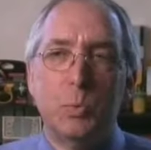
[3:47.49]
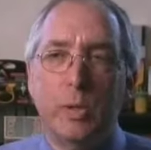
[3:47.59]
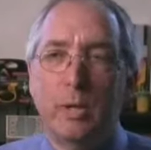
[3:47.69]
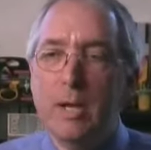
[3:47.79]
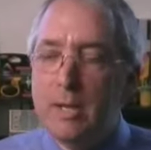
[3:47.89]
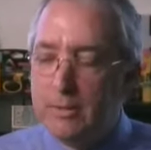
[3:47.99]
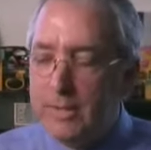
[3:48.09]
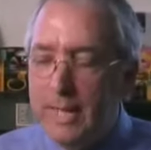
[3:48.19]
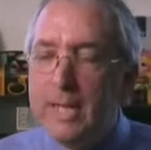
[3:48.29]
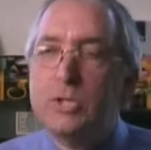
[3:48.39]
where
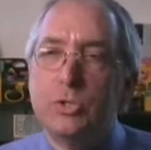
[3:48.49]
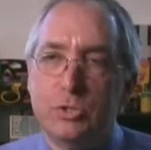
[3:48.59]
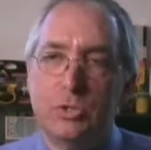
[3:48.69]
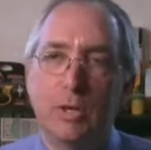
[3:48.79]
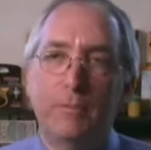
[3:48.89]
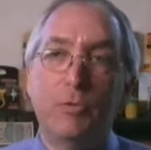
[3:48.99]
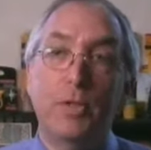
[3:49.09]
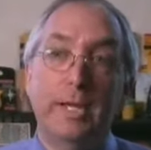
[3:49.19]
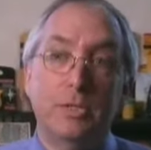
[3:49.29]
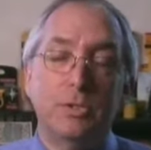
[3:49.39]
the edges of
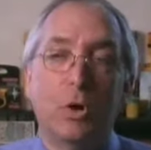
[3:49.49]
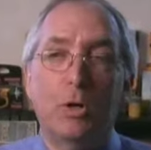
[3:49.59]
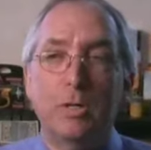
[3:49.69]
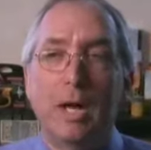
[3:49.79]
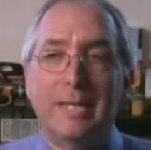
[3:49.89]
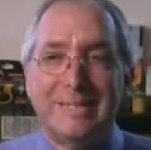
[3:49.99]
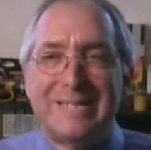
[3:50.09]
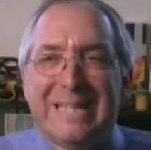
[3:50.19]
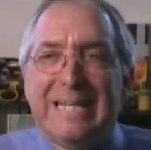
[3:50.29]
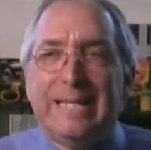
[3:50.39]
things are not
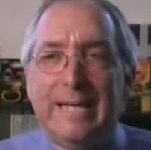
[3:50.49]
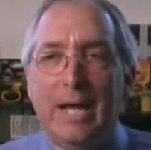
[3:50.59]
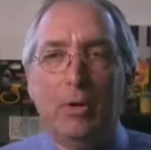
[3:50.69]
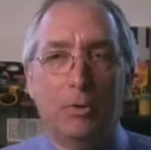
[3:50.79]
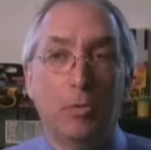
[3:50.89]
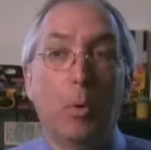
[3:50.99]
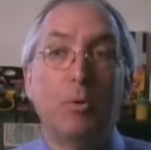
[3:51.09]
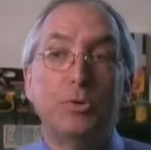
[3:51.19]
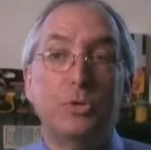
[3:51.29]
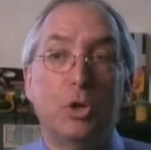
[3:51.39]
standing out in
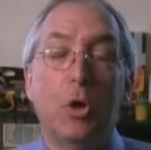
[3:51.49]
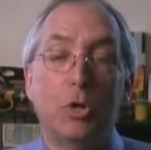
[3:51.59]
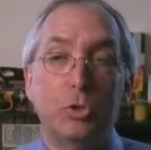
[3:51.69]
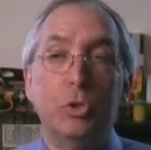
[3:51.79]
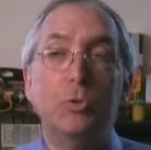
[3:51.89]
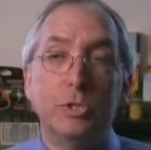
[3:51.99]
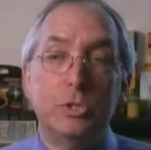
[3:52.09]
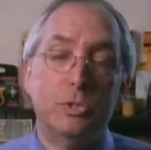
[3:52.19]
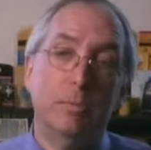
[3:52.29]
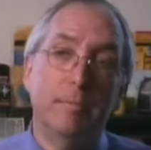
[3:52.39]
almost a
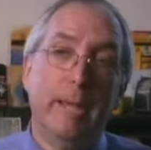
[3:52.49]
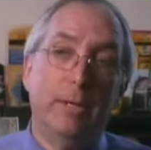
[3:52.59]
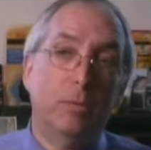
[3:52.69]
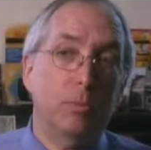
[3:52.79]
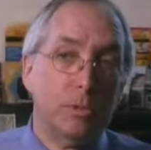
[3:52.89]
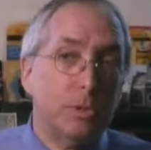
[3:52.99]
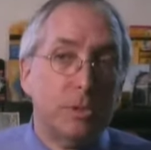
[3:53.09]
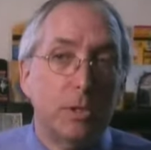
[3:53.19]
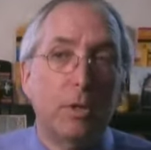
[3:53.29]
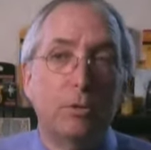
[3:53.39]
cartoonish manner, which is
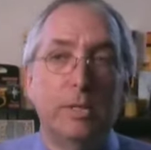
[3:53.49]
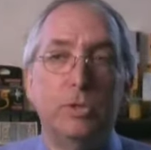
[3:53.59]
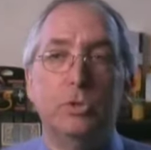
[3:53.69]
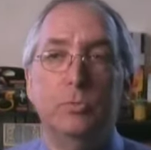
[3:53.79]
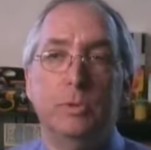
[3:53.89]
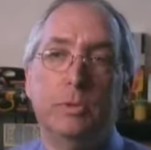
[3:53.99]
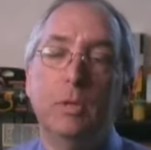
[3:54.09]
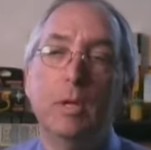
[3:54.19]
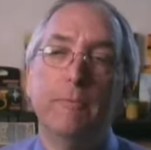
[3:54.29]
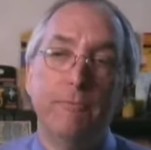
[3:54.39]
another issue with
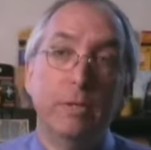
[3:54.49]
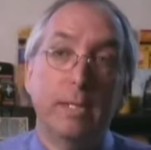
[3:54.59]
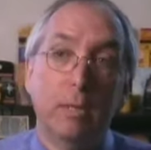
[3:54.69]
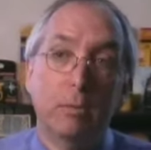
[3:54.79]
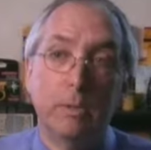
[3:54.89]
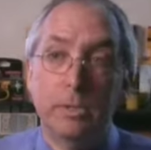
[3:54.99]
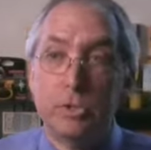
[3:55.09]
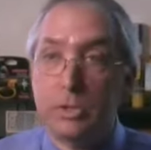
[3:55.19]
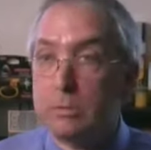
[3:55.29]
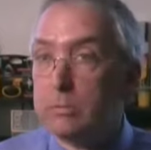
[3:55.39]
video in
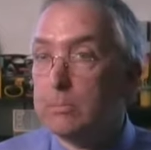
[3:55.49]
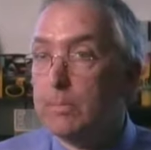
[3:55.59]
general.